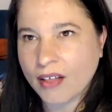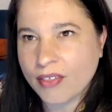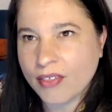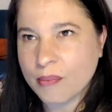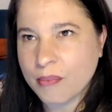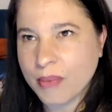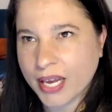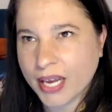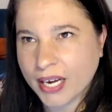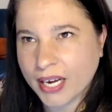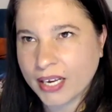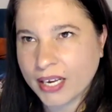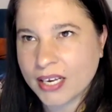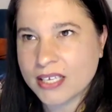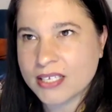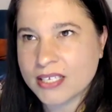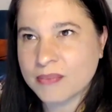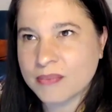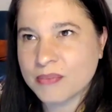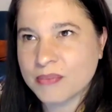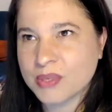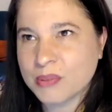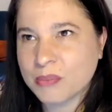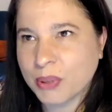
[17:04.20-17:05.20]
the
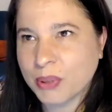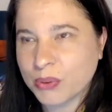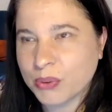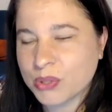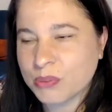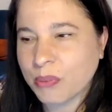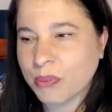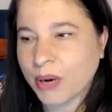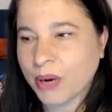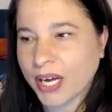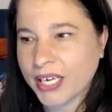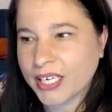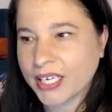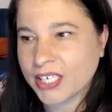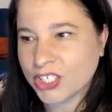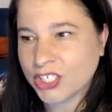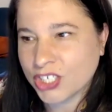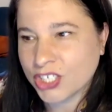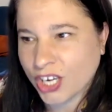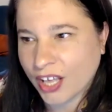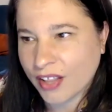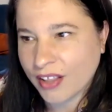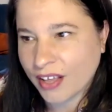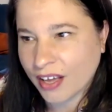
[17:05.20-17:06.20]
mechanisms built by each
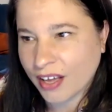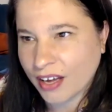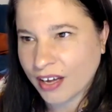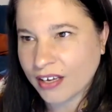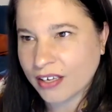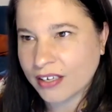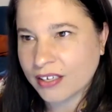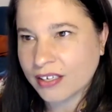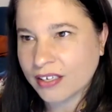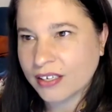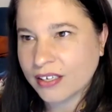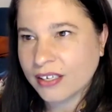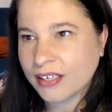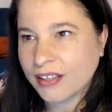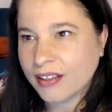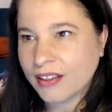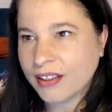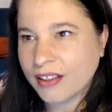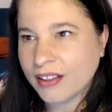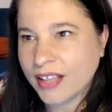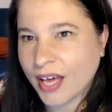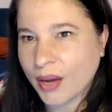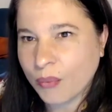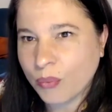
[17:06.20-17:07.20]
other
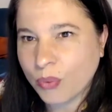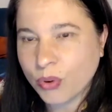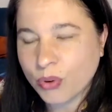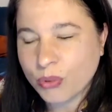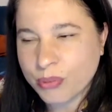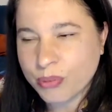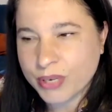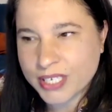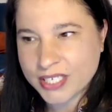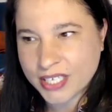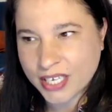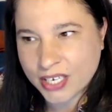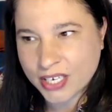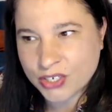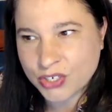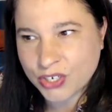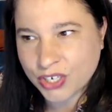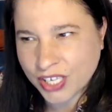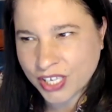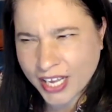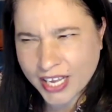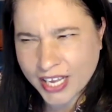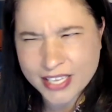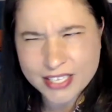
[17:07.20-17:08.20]
that will be
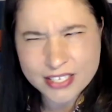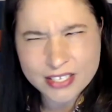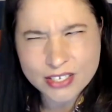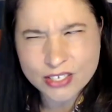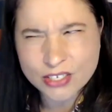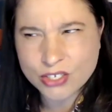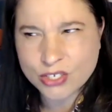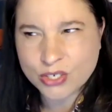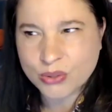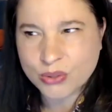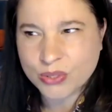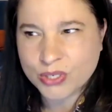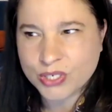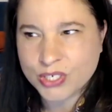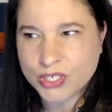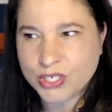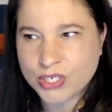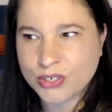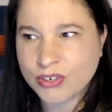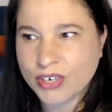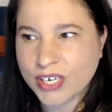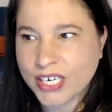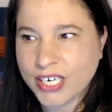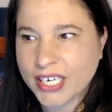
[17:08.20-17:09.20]
centralized to a
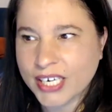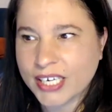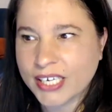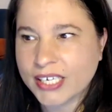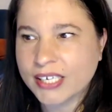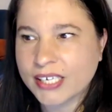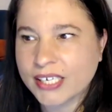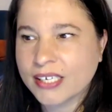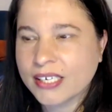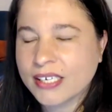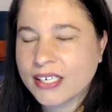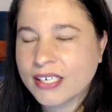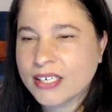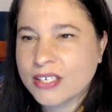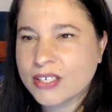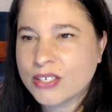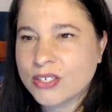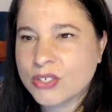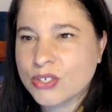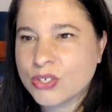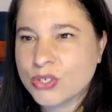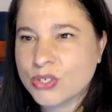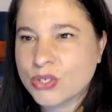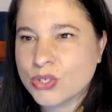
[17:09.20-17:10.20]
degree,
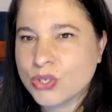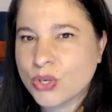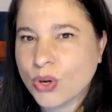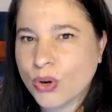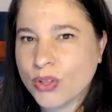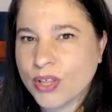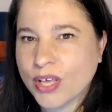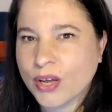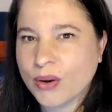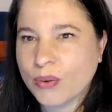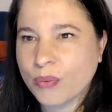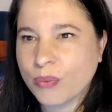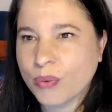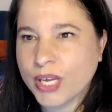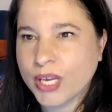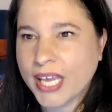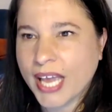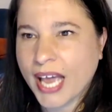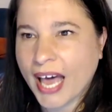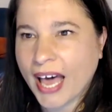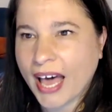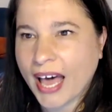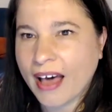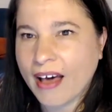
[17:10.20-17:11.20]
so that we
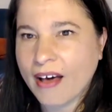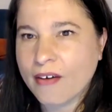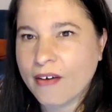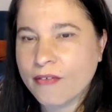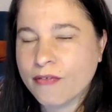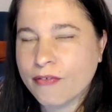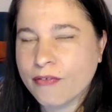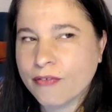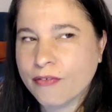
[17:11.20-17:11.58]
have